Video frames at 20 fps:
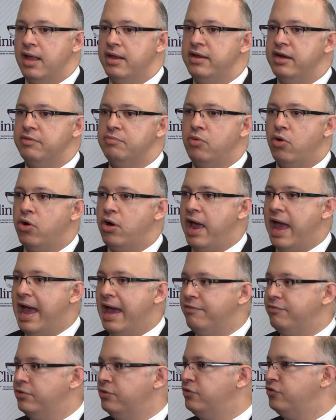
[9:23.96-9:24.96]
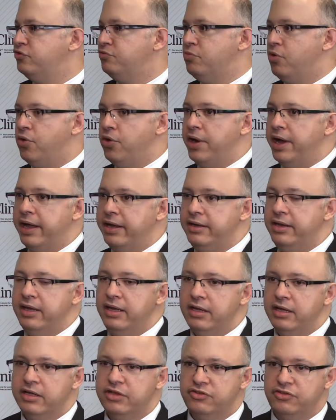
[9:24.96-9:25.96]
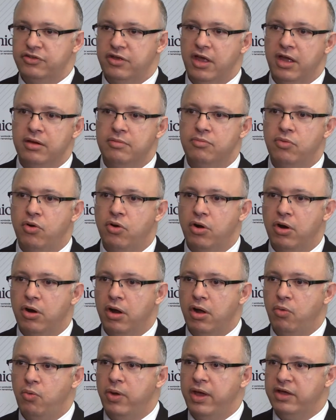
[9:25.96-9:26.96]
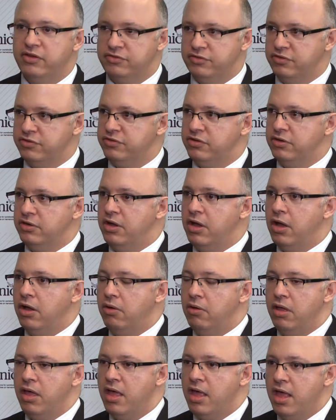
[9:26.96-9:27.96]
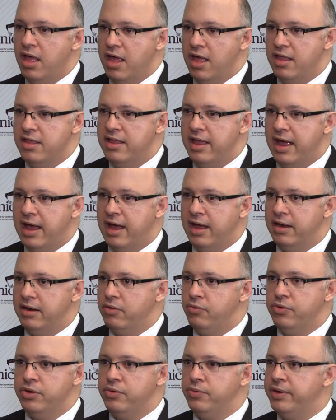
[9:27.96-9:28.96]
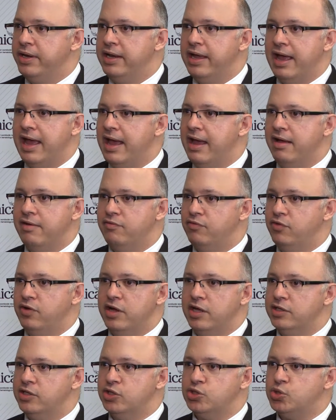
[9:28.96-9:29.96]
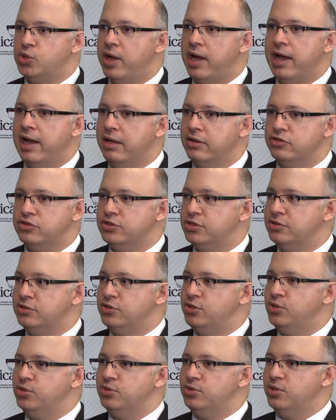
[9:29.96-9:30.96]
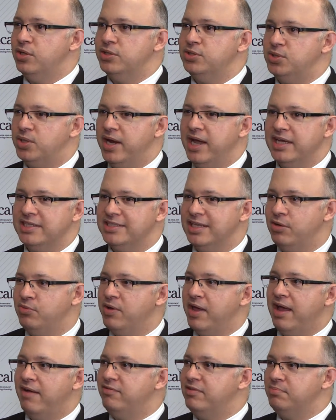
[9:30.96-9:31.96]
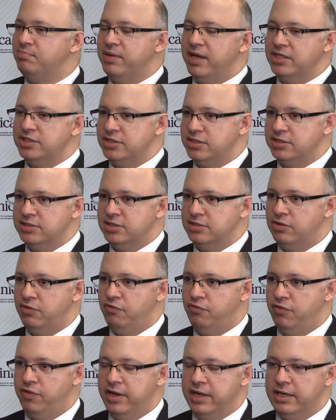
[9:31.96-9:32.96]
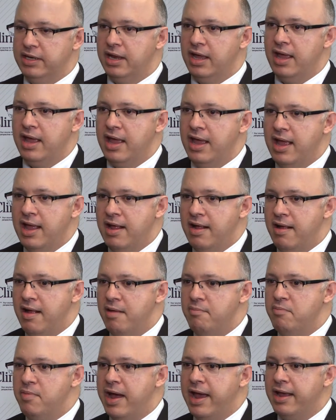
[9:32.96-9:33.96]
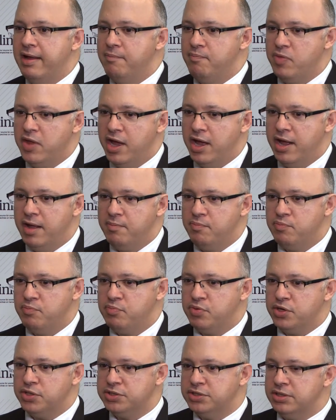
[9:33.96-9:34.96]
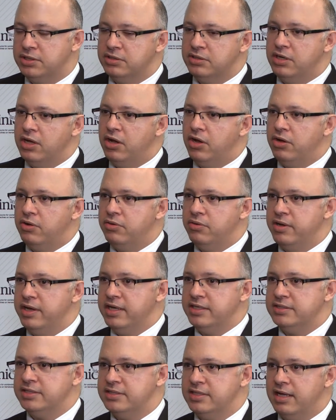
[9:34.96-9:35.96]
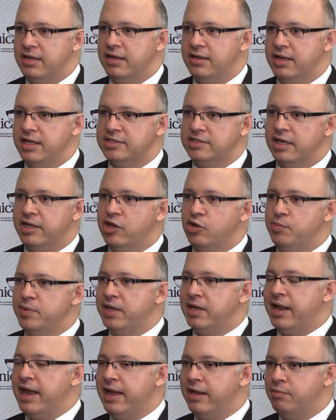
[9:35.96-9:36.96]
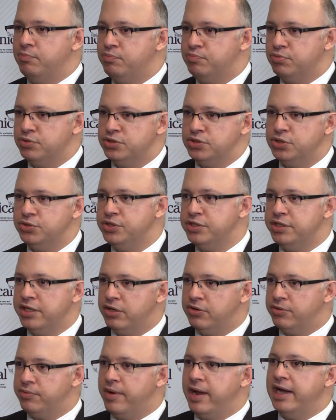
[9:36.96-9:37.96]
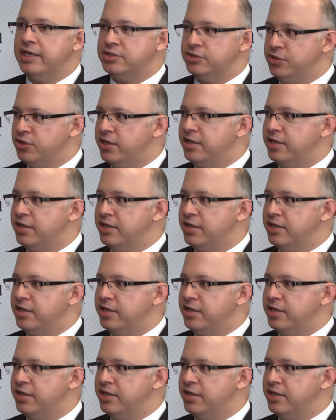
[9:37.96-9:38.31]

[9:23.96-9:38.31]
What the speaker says: There are more avenues, more ideas, and more ways this could go that we really have the trials to address and we have the patients to fit. My personal goal is a little bit like pursuing the horizon.